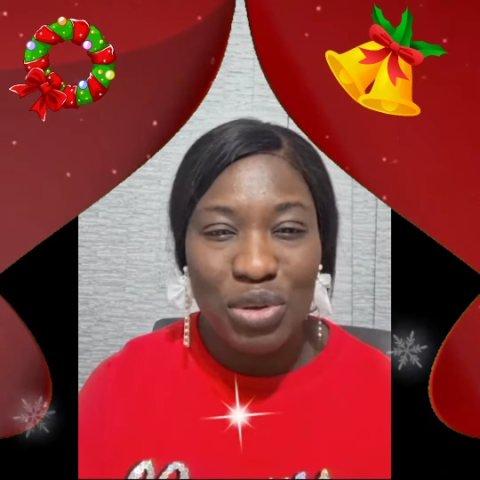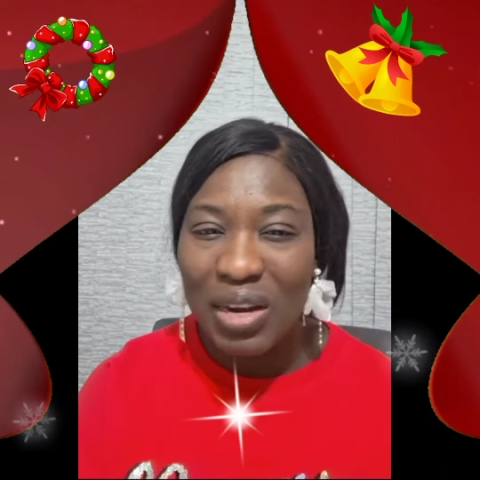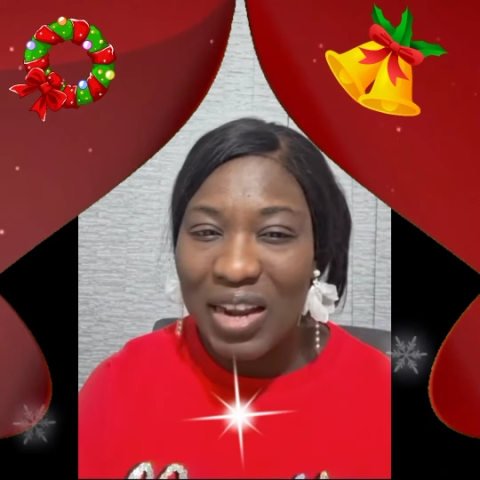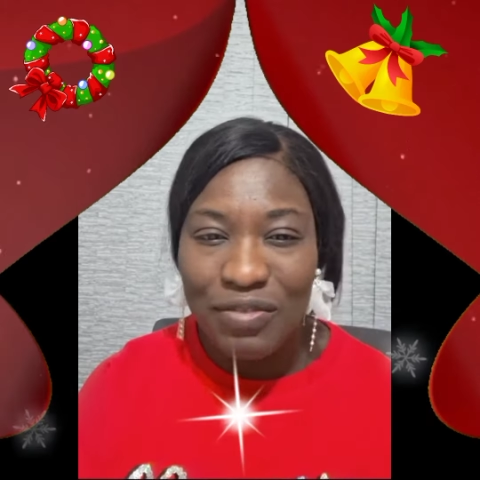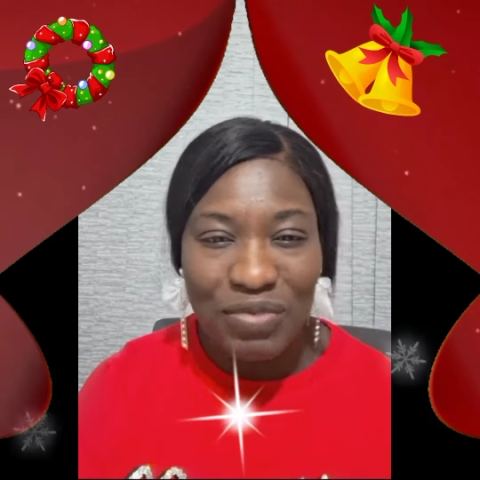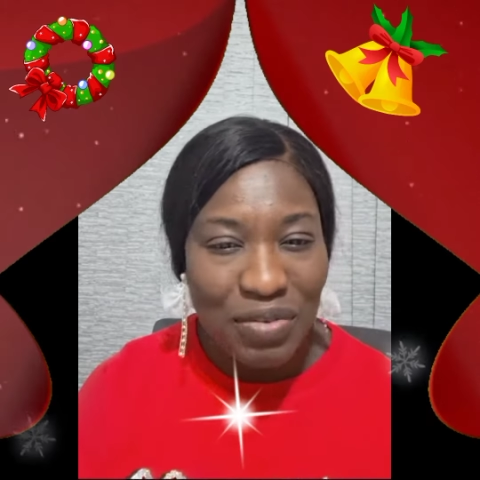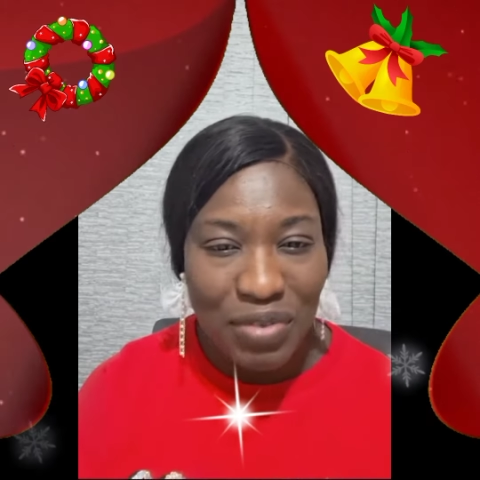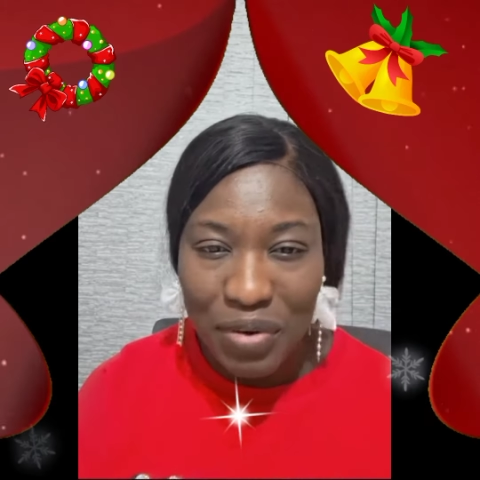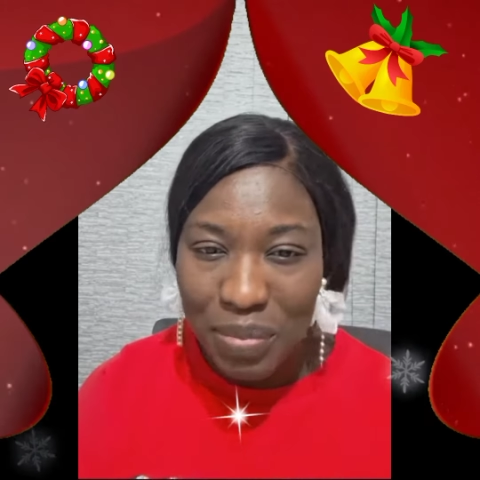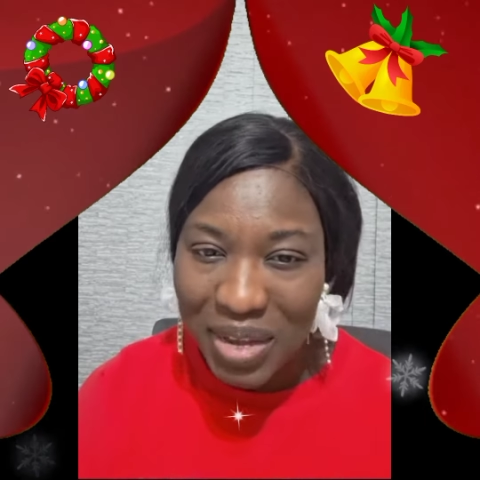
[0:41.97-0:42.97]
your life
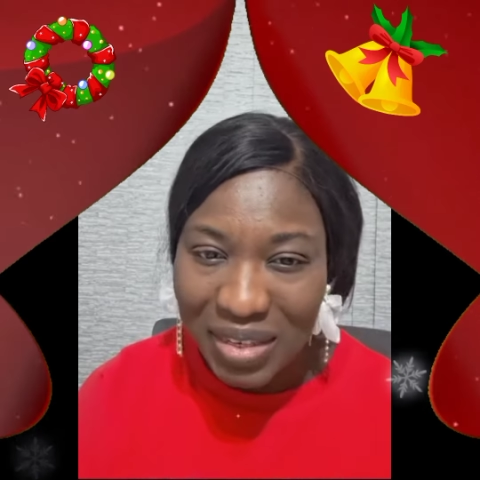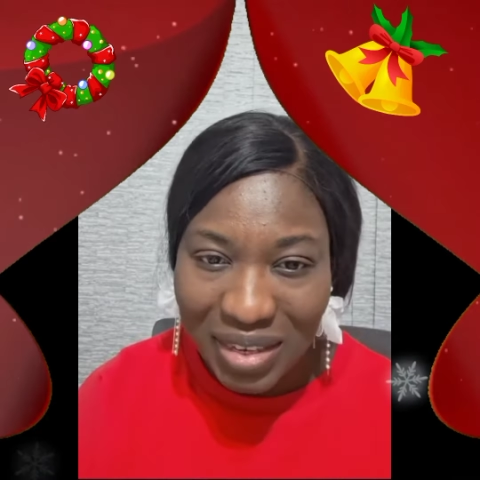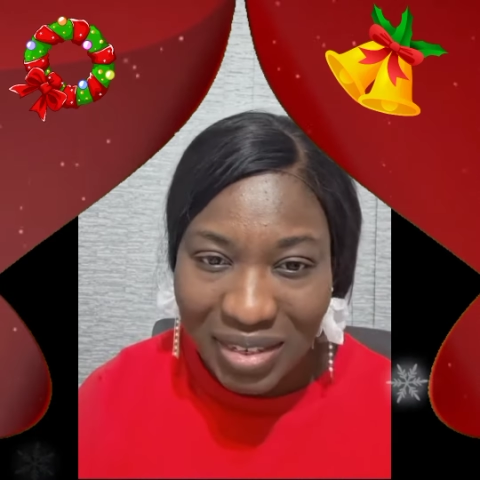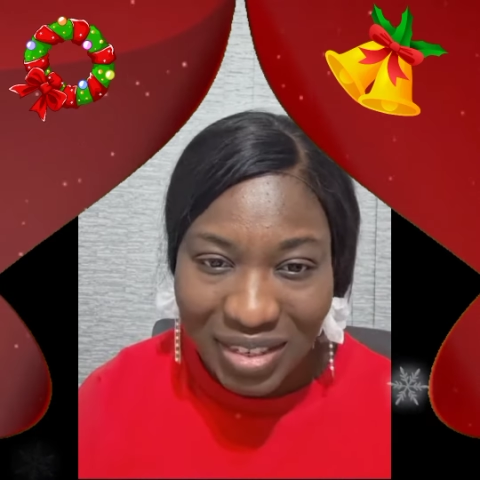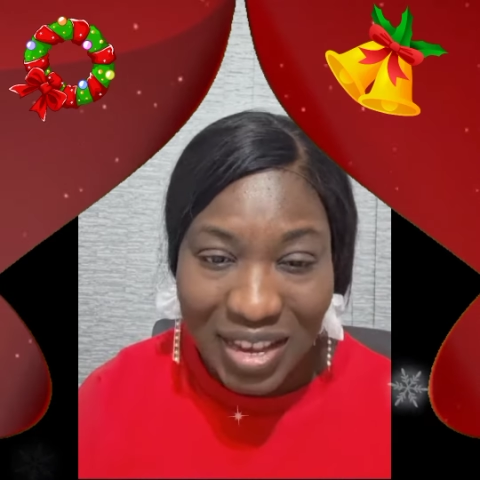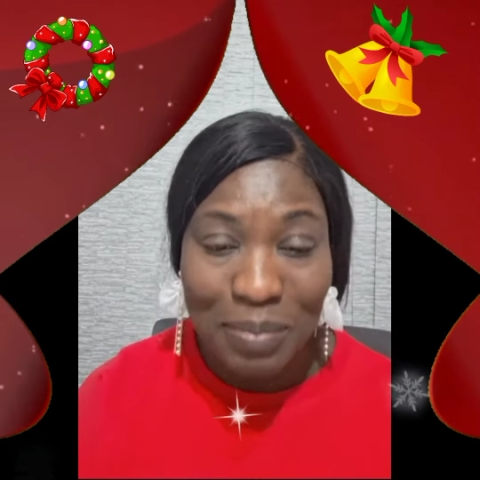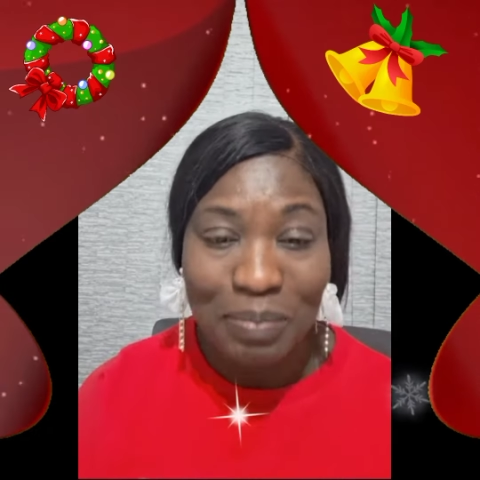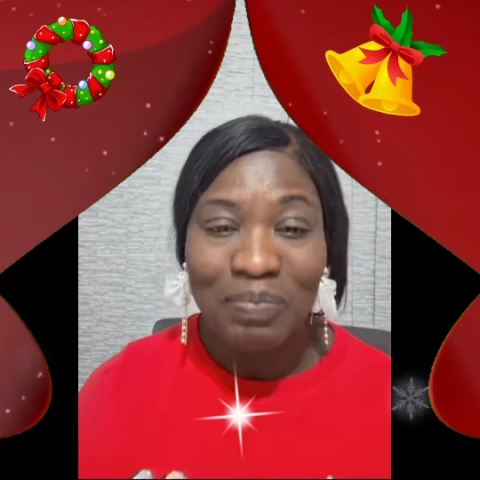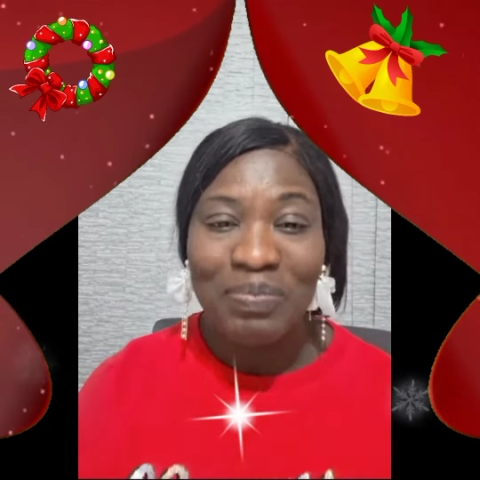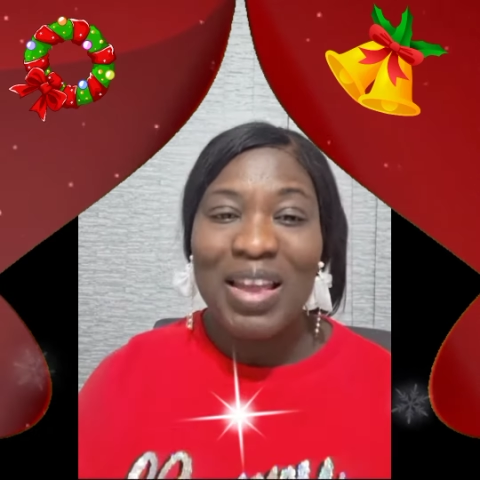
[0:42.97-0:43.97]
never remains the same
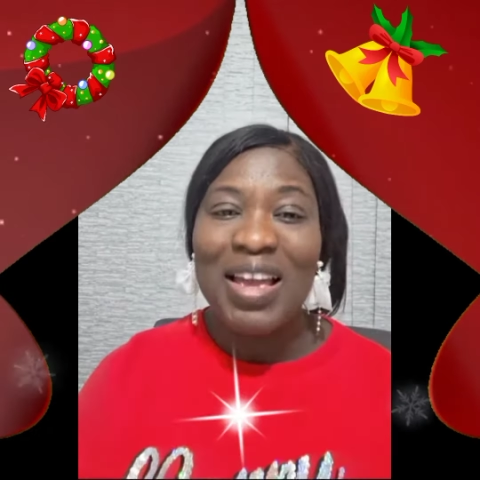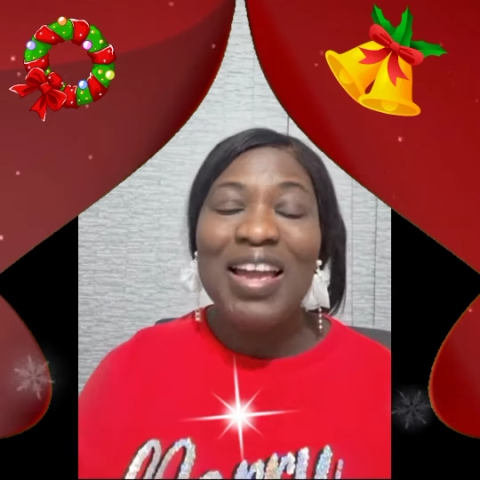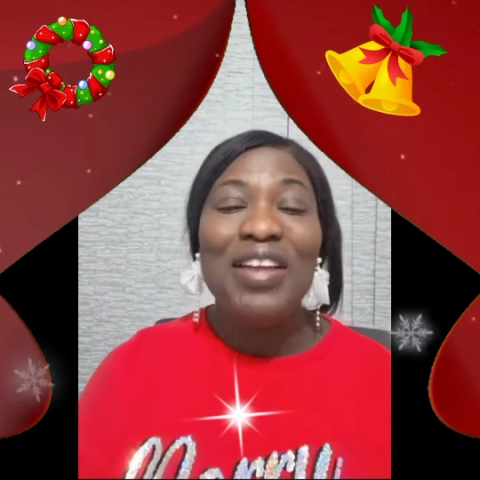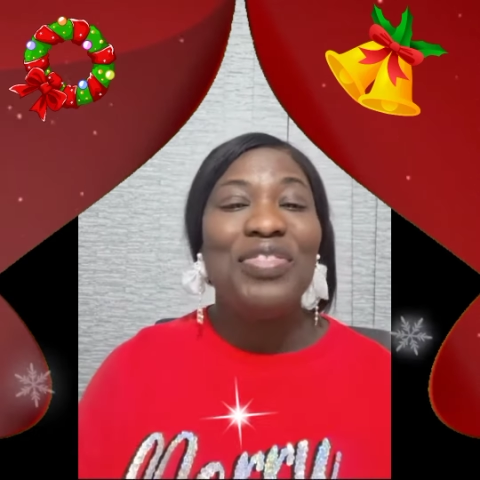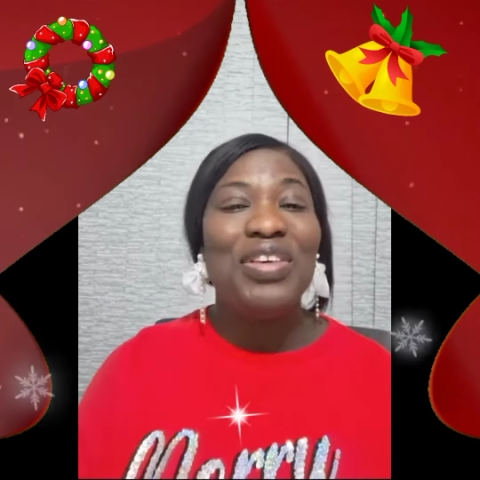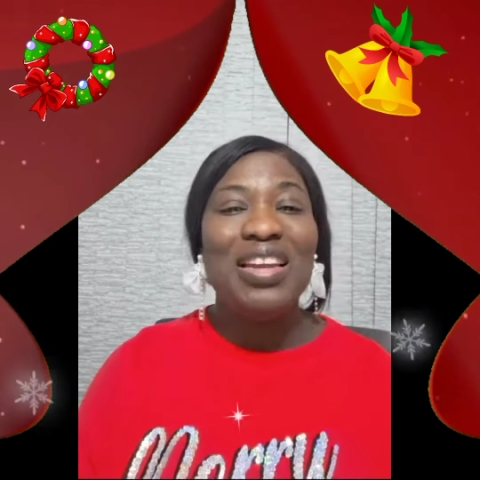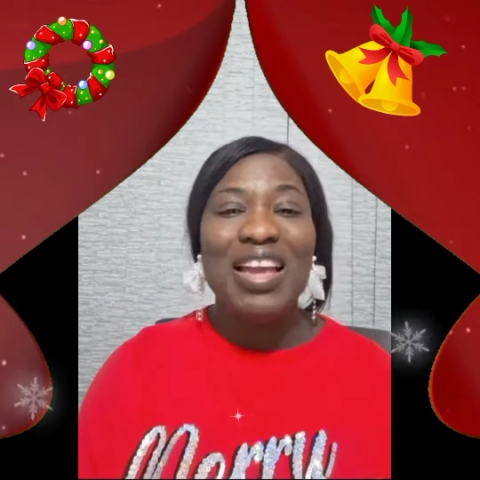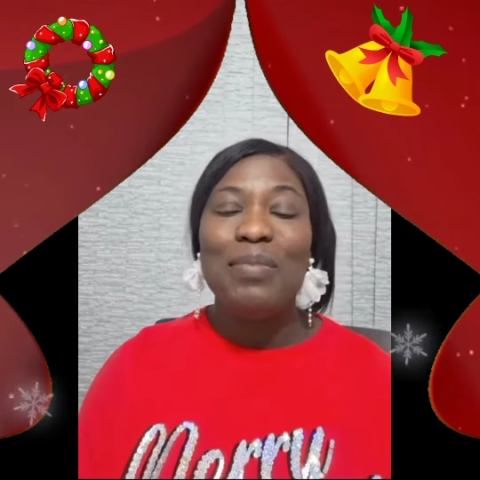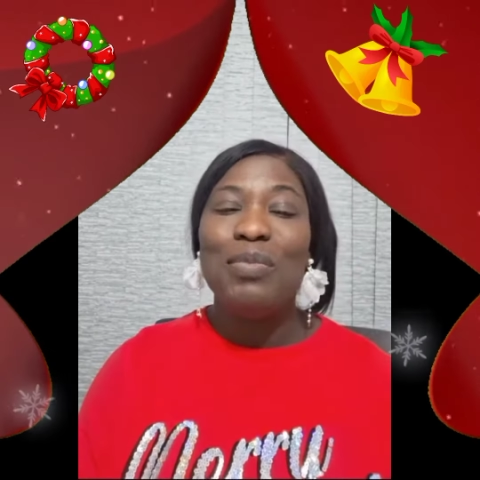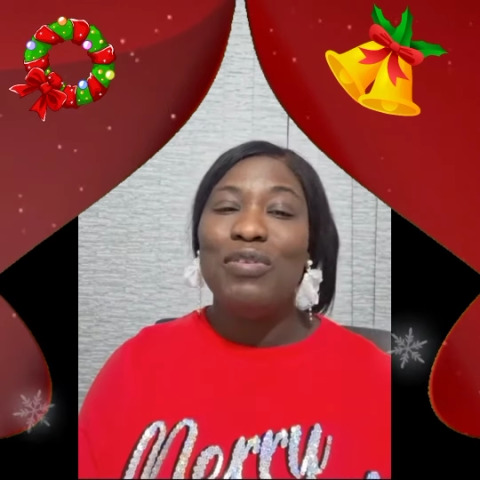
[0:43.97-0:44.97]
in the
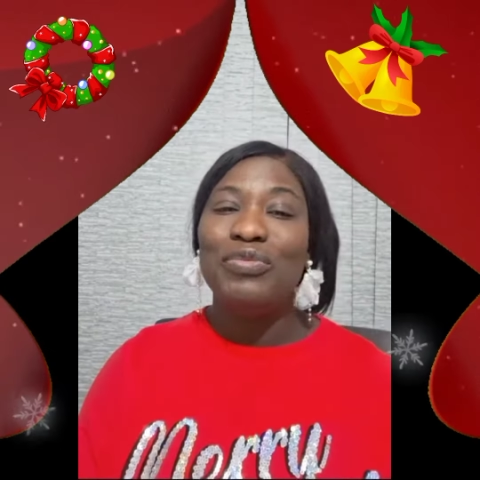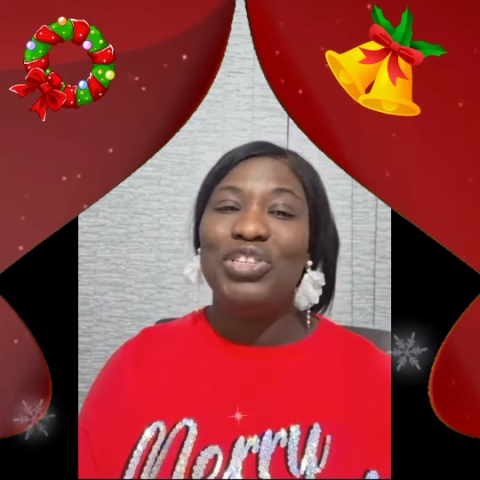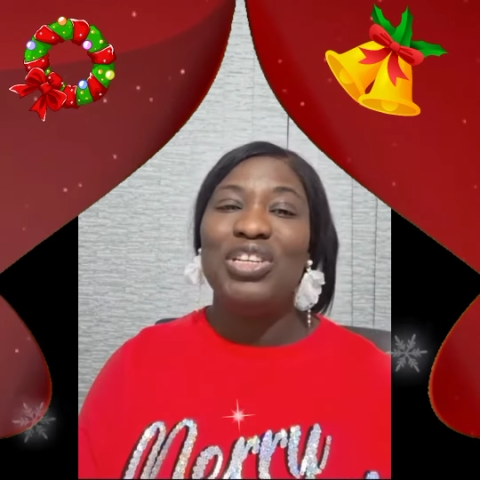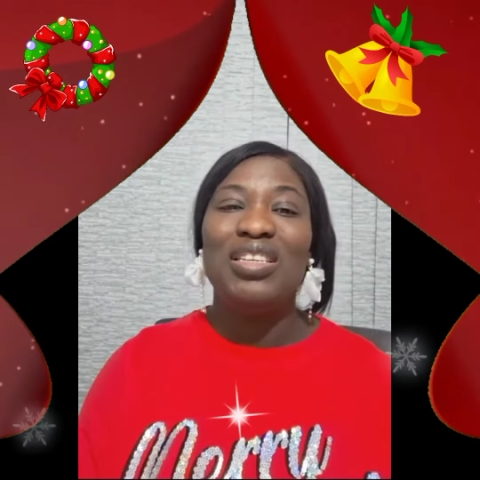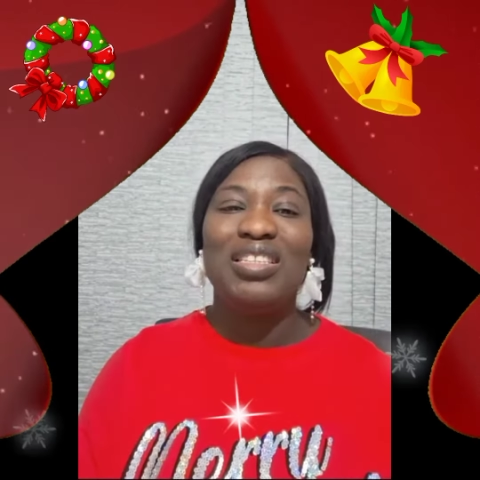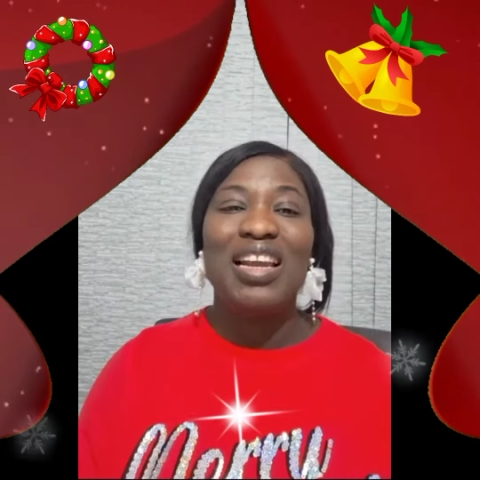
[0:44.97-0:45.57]
name of Jesus.